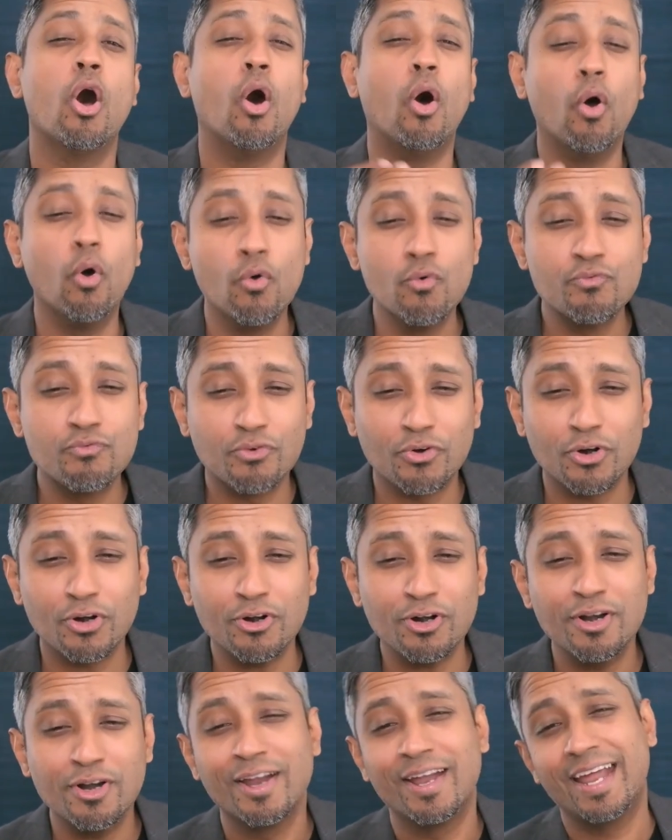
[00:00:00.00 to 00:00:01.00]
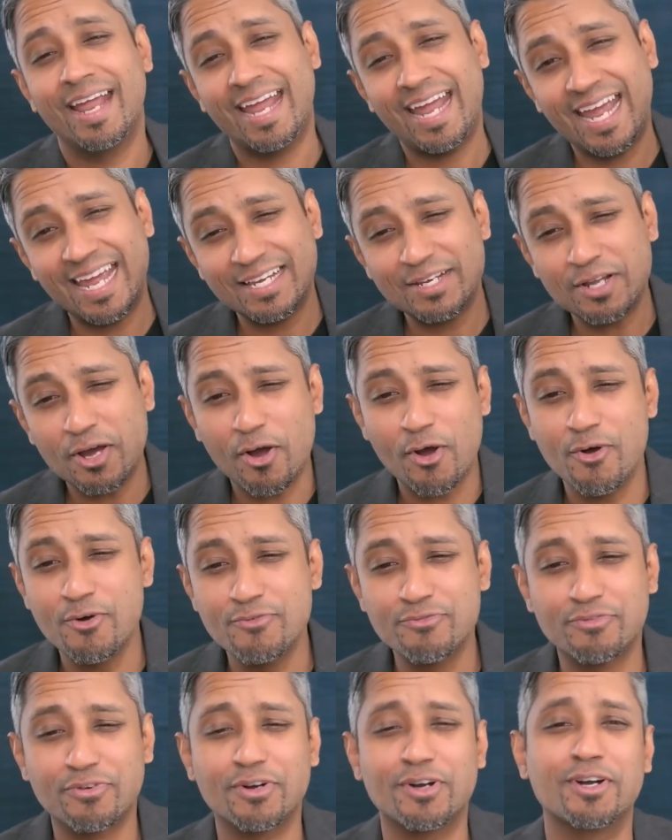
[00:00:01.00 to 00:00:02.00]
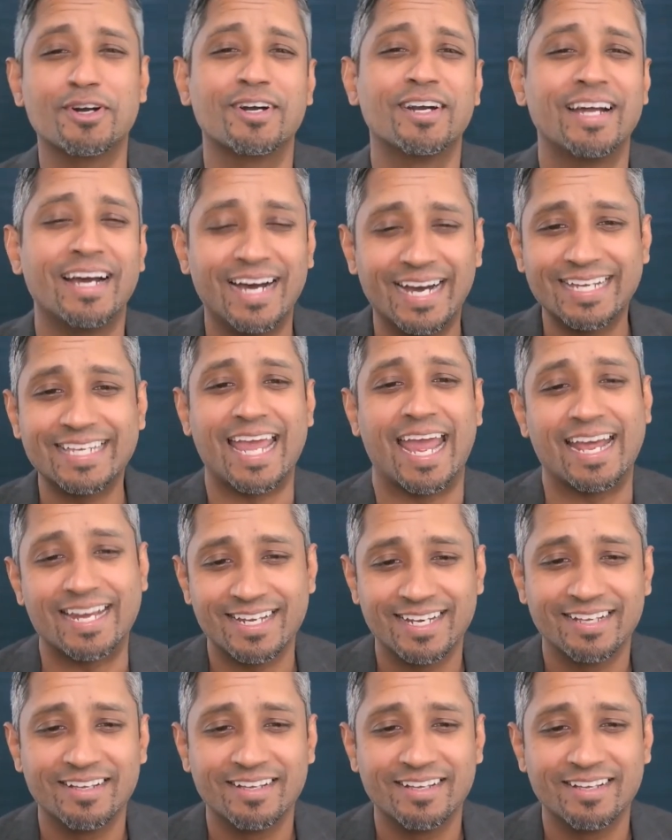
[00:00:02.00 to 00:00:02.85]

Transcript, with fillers: over and over again.